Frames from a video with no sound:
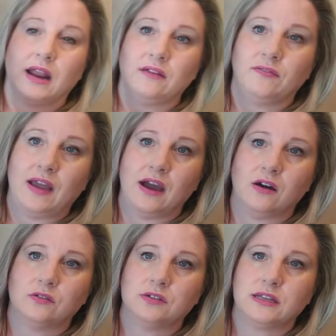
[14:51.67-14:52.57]
I
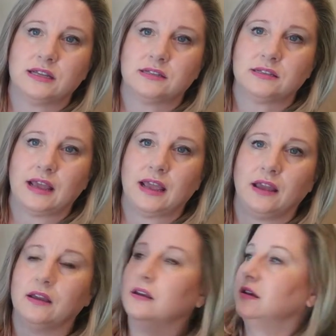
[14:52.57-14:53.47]
found. It's
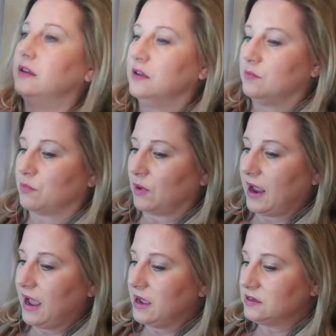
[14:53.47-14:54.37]
a
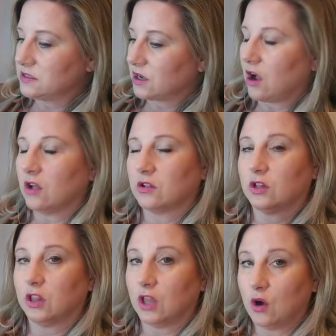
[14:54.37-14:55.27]
brand called
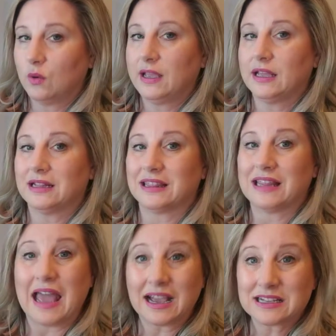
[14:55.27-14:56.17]
Chloe and
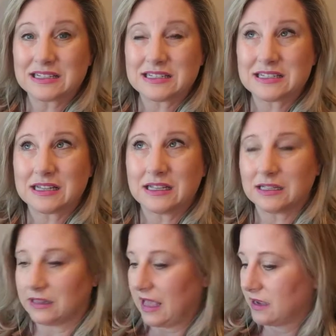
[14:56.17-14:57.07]
Lex.
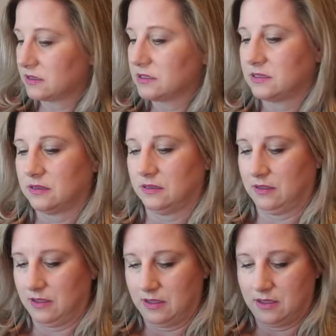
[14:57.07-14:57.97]
Lex.
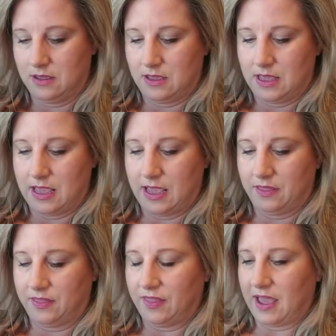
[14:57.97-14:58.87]

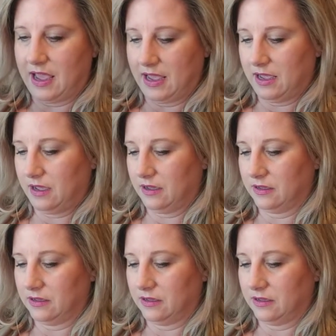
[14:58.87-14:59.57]
and they